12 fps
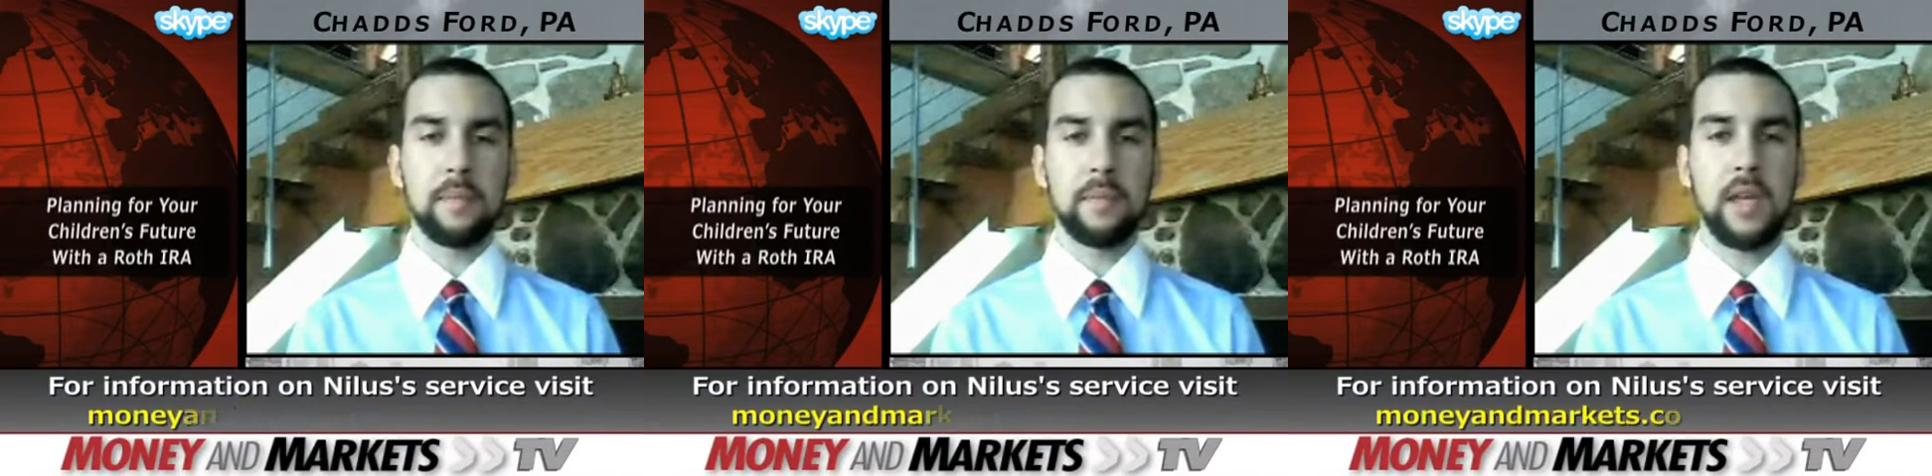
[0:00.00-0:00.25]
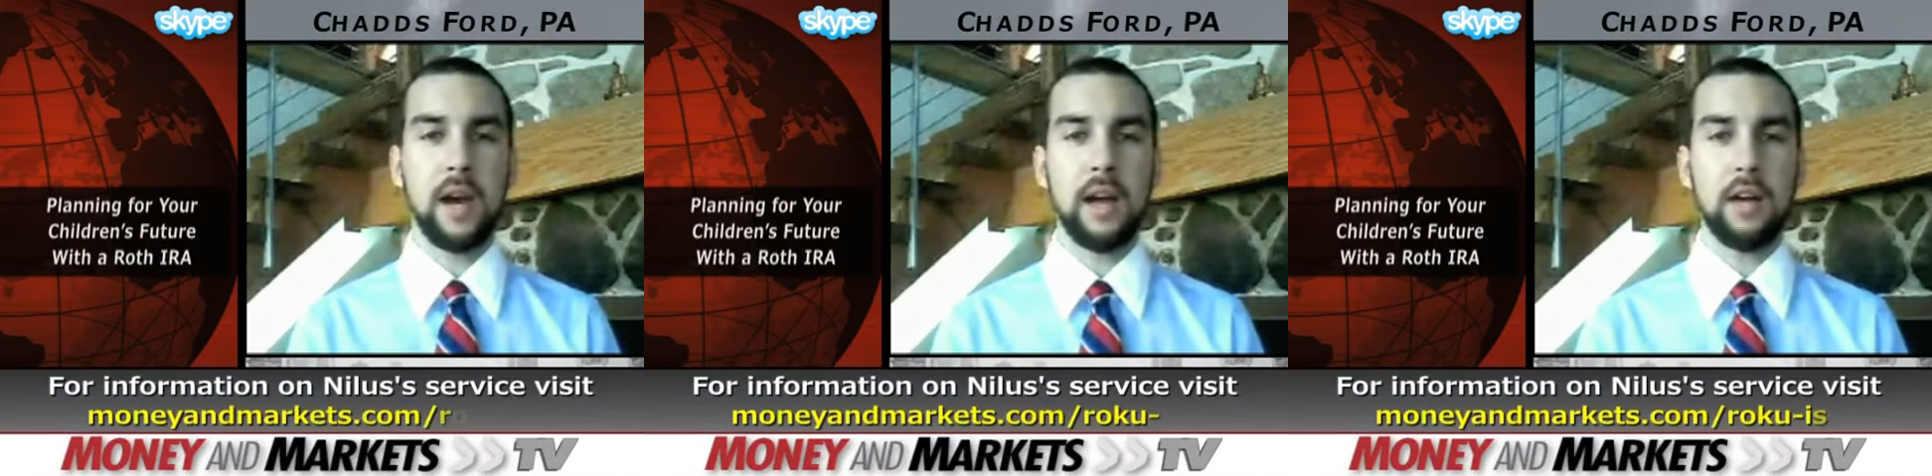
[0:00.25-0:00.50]

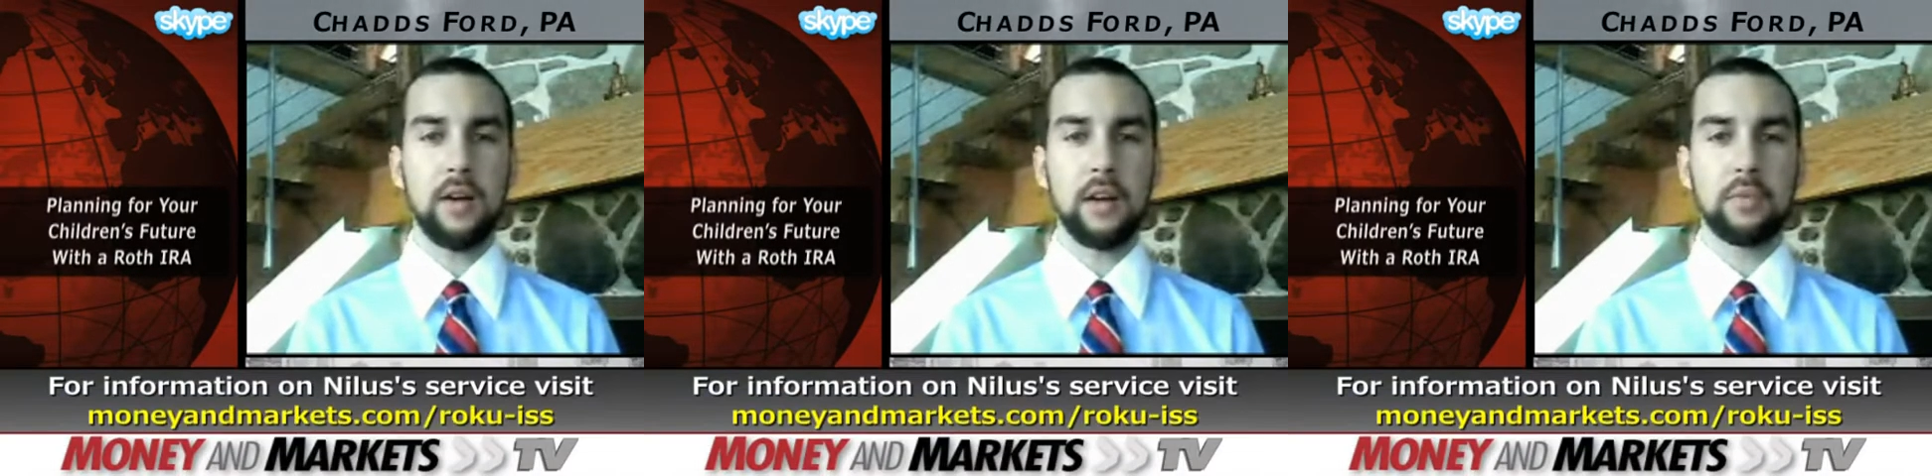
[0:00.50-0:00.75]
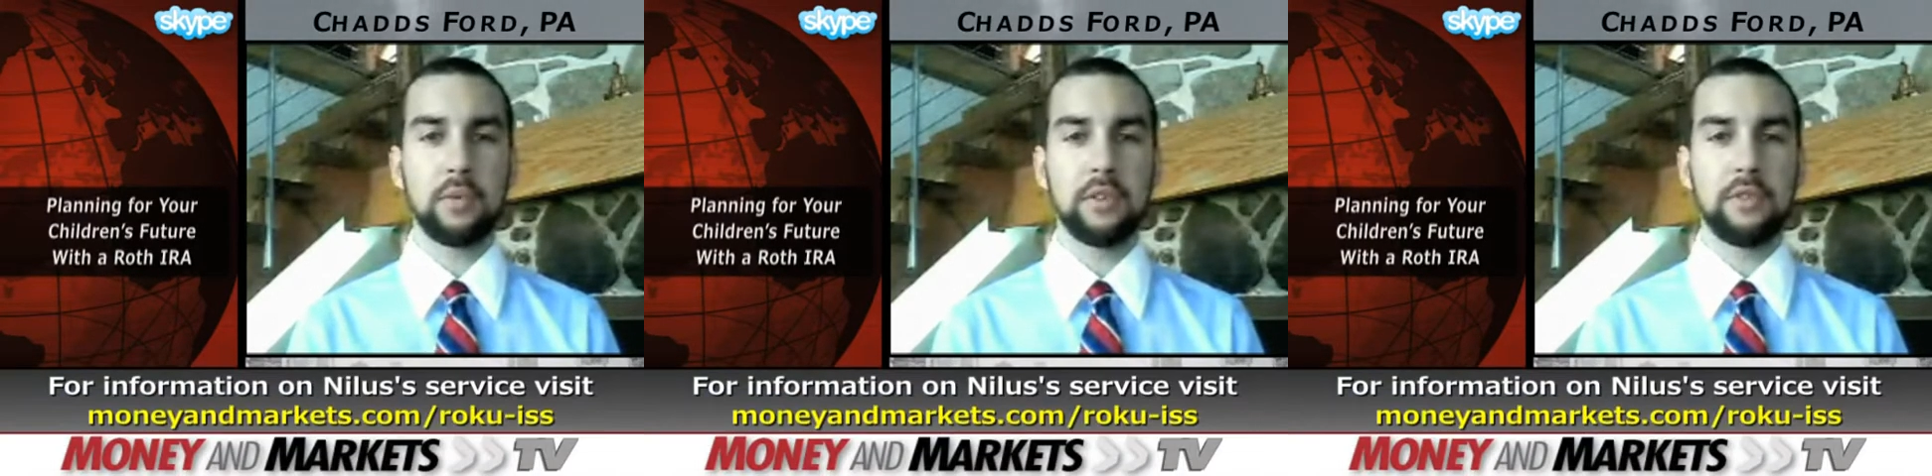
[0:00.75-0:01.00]
the
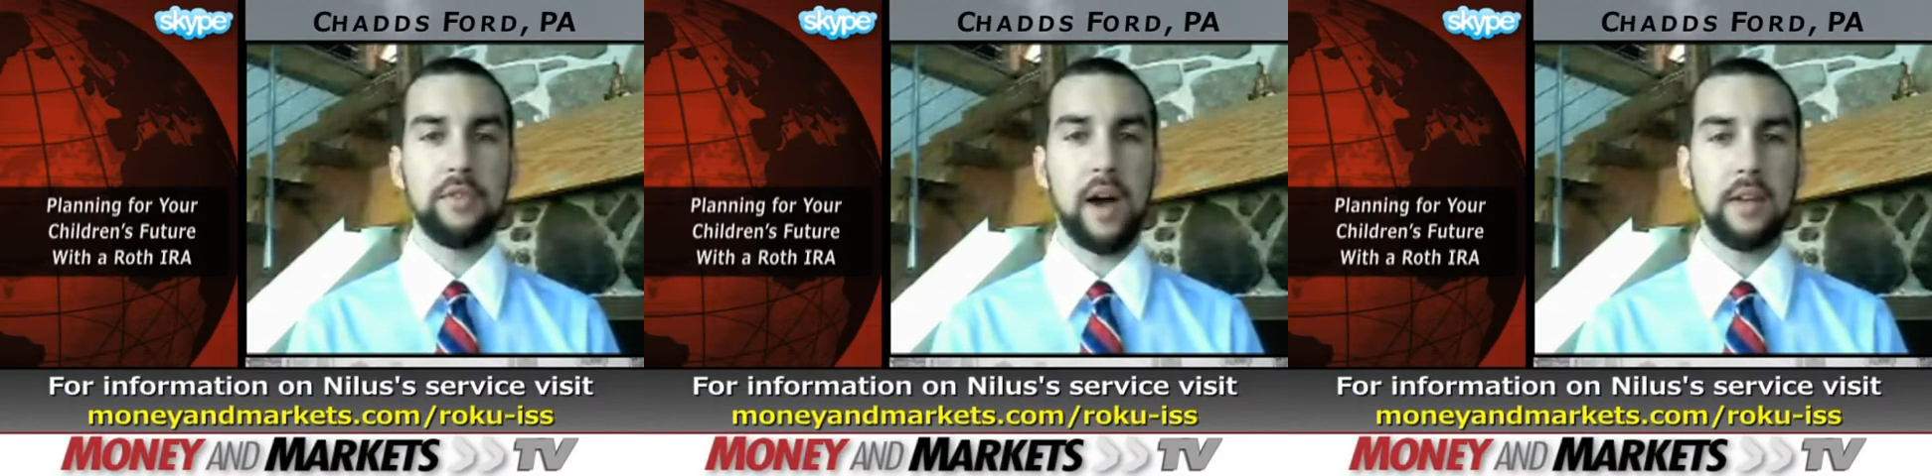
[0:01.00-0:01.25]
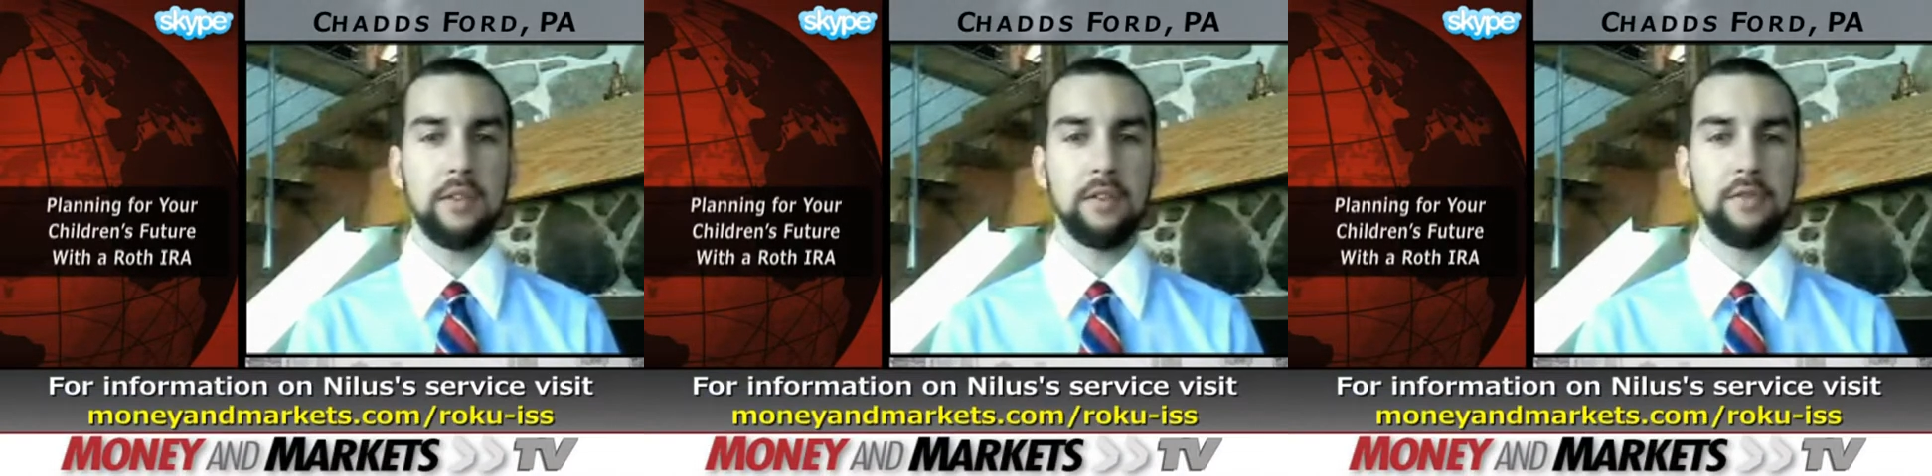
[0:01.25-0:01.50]
IRS will
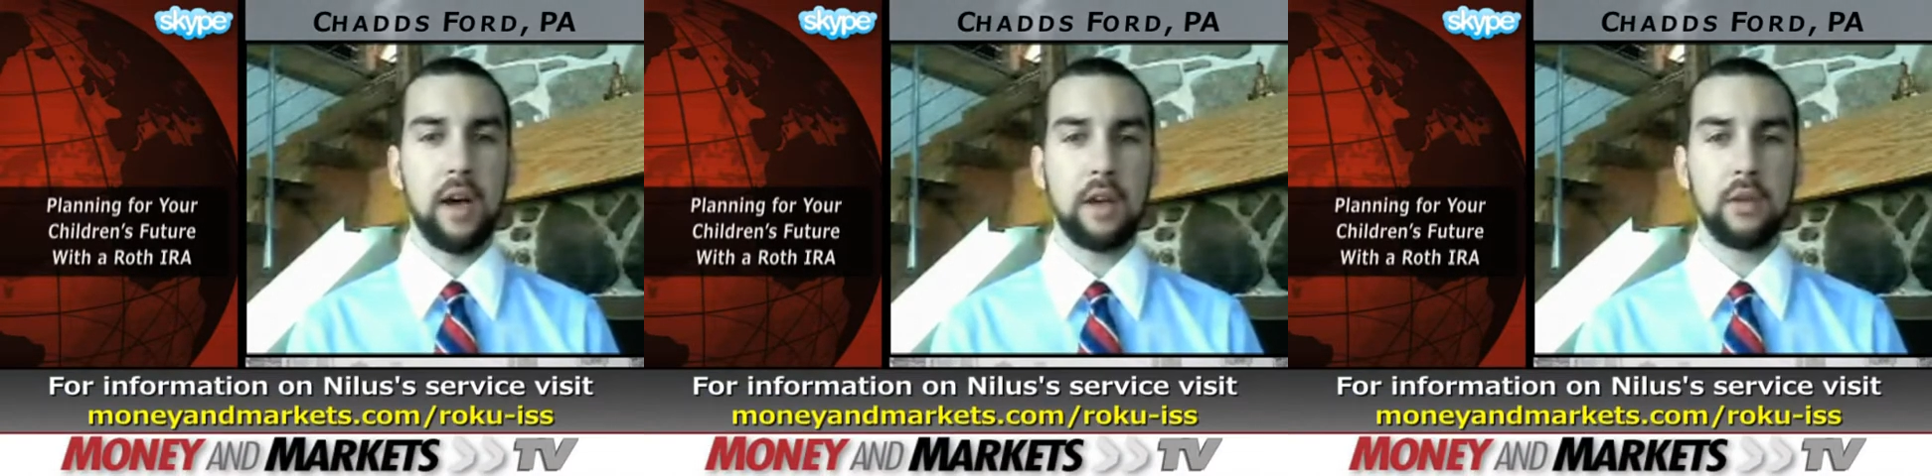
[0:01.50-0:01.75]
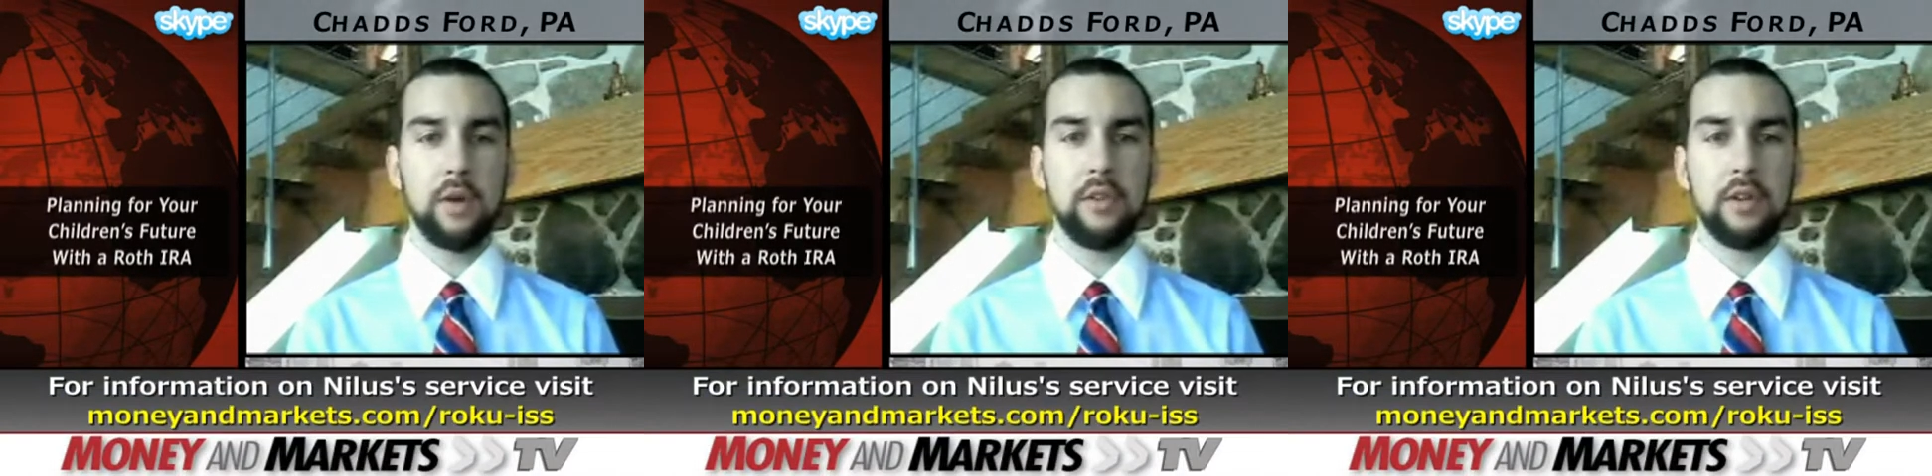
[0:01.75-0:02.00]
divide the
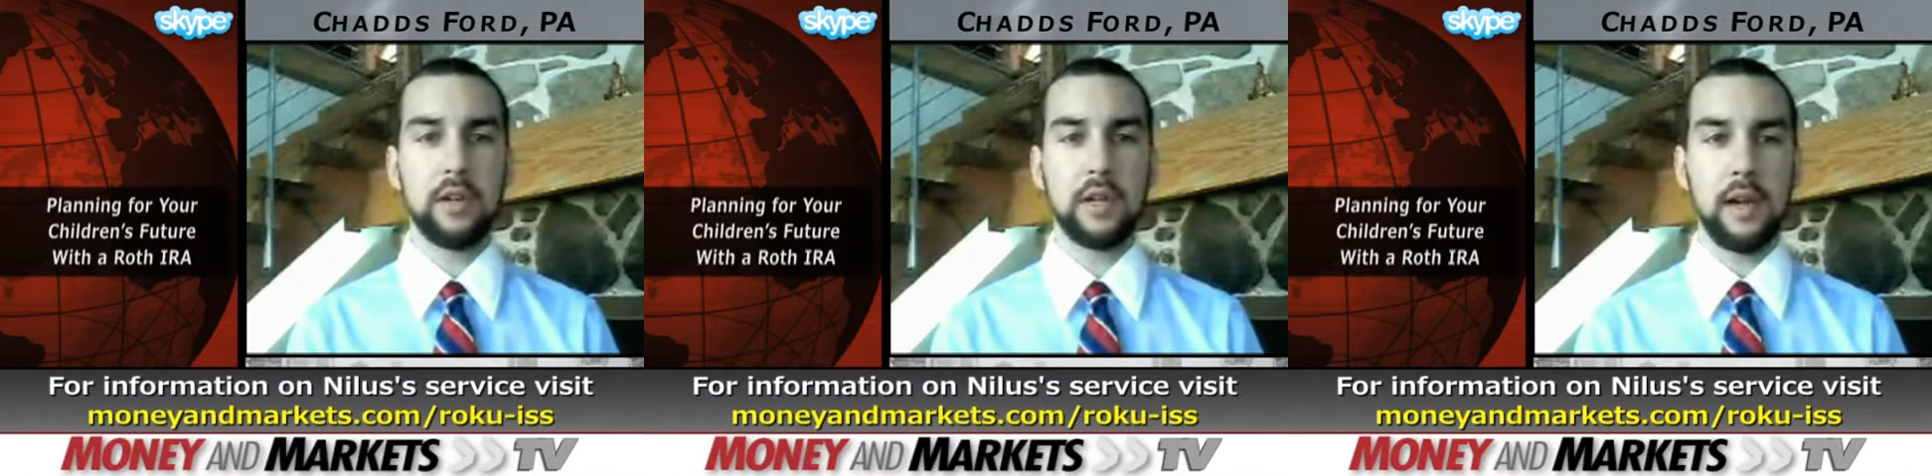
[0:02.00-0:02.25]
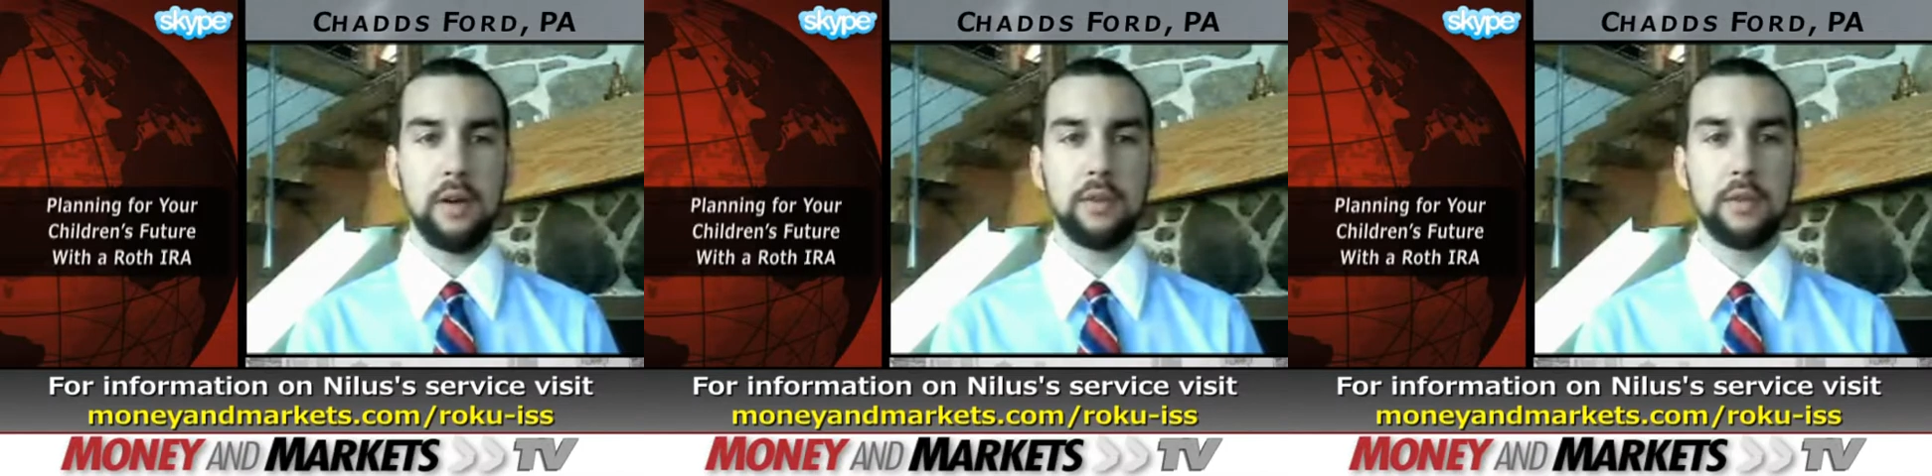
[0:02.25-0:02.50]
value of your
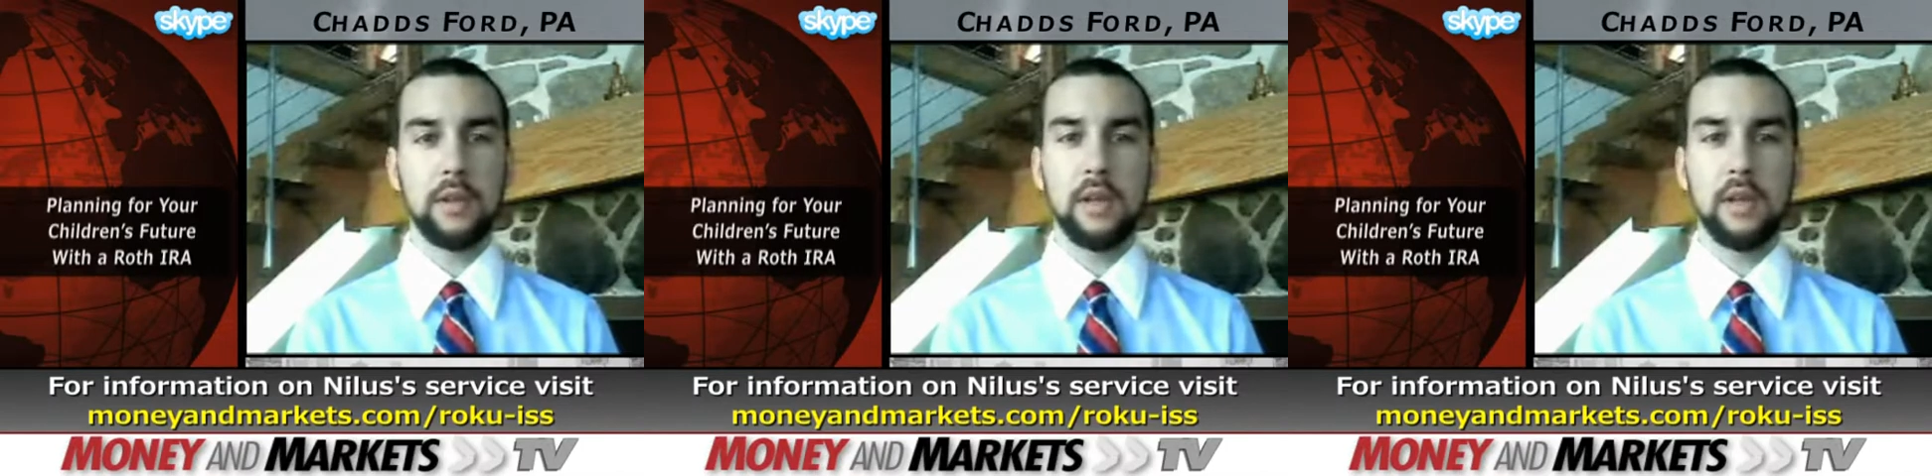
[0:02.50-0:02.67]
account